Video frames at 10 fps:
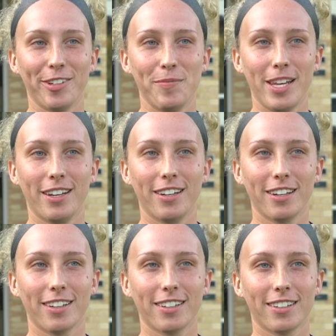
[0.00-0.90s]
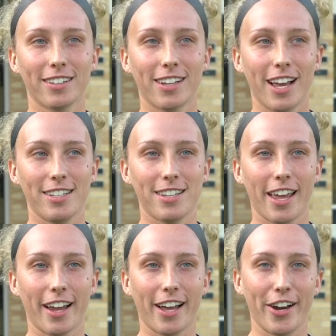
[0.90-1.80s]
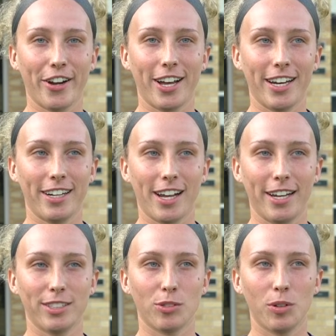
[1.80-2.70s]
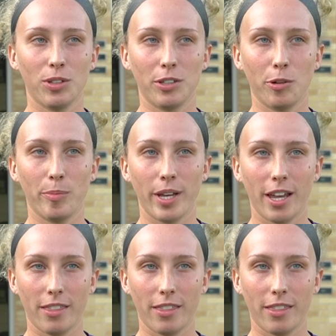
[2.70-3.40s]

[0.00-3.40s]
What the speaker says: I mean, I'd say I kind of got in high school a little bit,